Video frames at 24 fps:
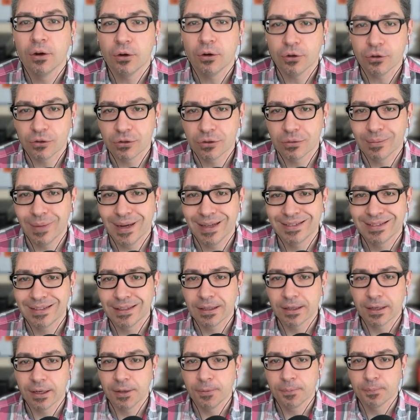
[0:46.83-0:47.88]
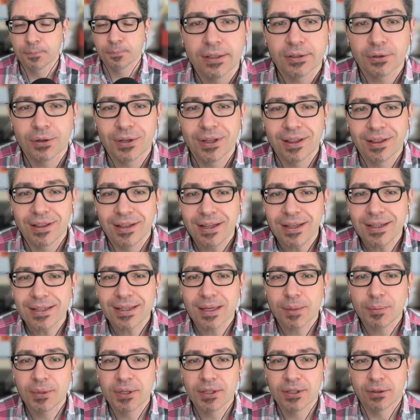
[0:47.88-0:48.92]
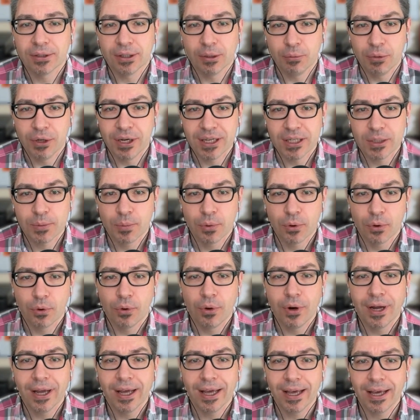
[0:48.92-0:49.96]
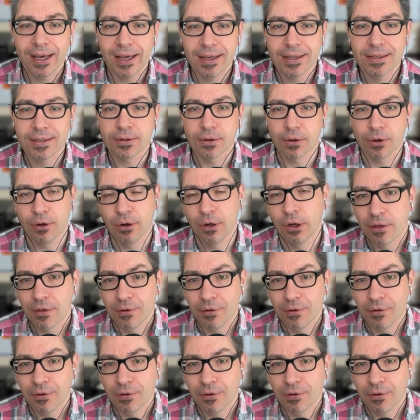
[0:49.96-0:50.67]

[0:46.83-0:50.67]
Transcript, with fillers: automatically. So in this episode, I will explore Hazel,